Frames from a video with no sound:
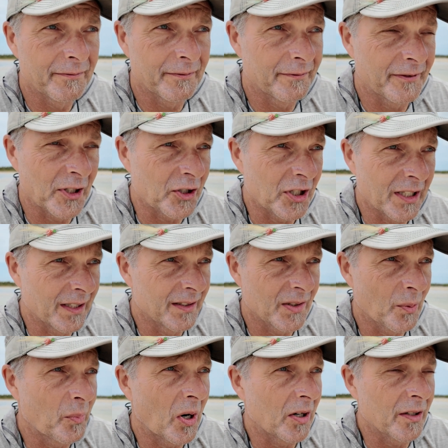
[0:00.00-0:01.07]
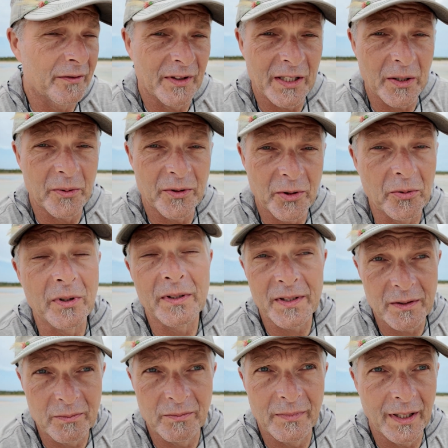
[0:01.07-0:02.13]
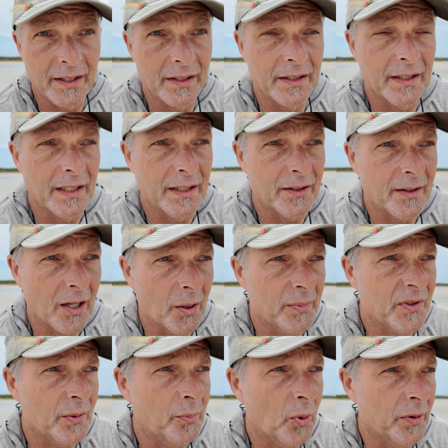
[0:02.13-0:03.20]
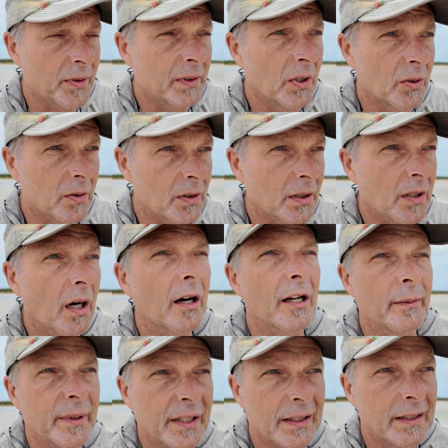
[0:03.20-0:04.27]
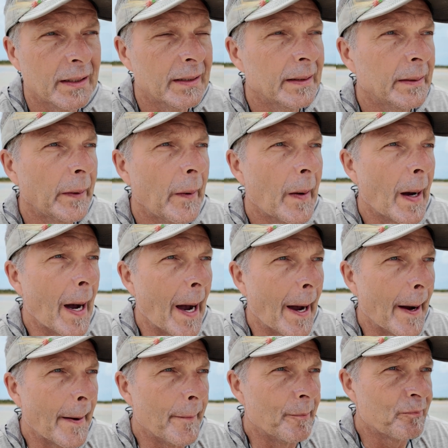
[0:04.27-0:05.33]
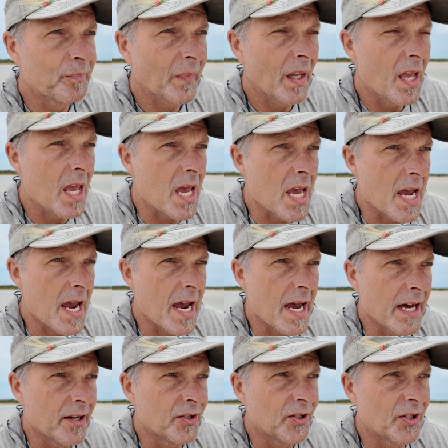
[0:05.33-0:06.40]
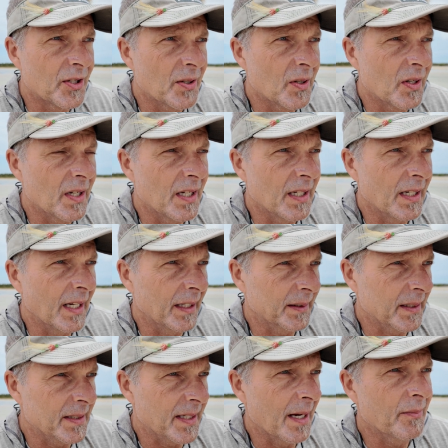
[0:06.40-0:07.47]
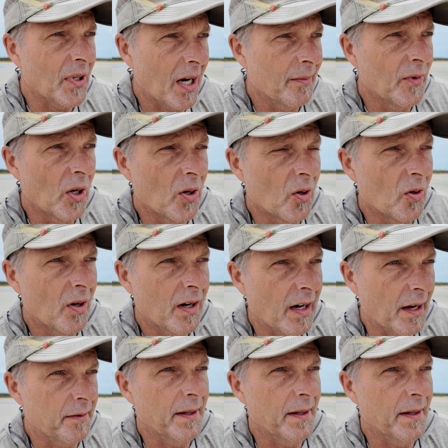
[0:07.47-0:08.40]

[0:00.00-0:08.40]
fishing is a part of ecotourism and it helps support the local economy. At the same time, though, I